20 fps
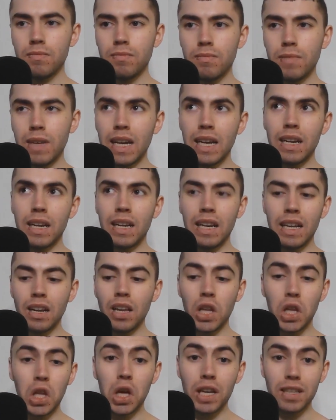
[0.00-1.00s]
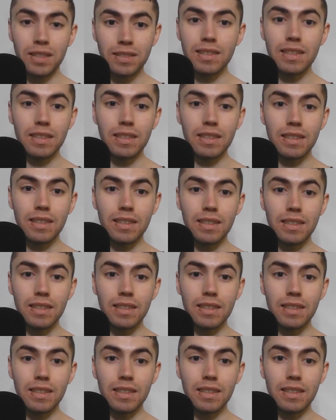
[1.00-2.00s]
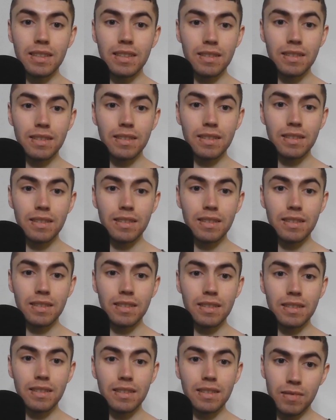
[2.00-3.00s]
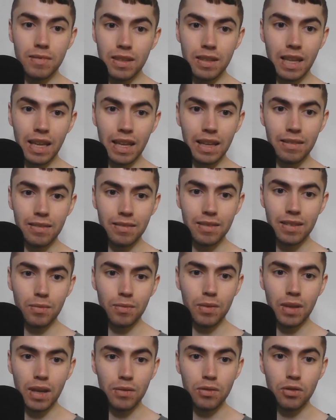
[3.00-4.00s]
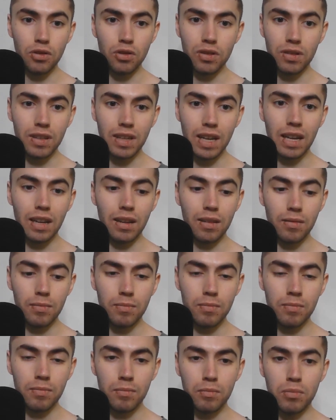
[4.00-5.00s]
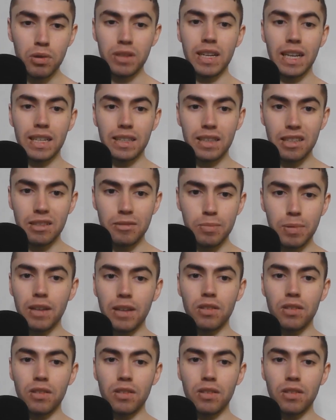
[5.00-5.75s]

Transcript: And in a lost season, like, sometimes you just gotta protect these players from themselves.